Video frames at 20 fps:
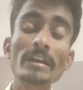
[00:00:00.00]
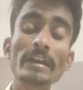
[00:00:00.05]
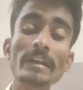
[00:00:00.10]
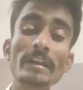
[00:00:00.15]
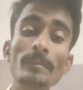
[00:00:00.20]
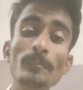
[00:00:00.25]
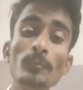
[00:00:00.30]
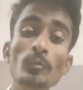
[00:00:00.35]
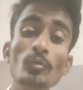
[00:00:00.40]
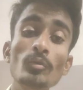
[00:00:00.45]
and
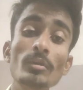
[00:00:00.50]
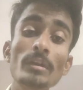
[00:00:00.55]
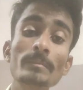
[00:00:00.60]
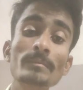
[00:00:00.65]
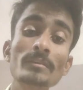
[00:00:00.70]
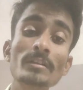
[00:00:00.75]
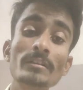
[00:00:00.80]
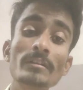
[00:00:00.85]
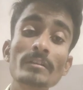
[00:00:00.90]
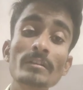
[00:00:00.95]
approval of
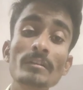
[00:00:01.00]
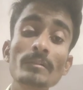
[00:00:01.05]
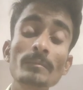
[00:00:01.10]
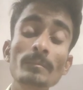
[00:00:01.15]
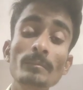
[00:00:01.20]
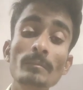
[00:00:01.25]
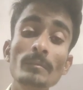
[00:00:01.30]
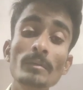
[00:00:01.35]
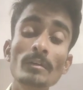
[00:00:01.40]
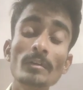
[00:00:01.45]
the drug,
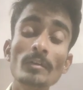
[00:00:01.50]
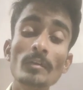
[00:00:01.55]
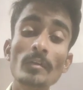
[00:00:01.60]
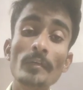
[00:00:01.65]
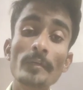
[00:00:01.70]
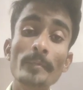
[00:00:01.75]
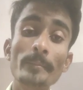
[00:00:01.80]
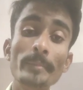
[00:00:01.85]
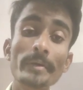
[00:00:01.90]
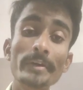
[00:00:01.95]

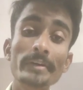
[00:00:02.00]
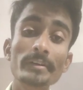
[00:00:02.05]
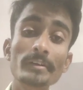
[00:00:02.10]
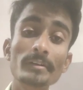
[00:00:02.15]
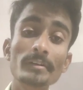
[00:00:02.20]
but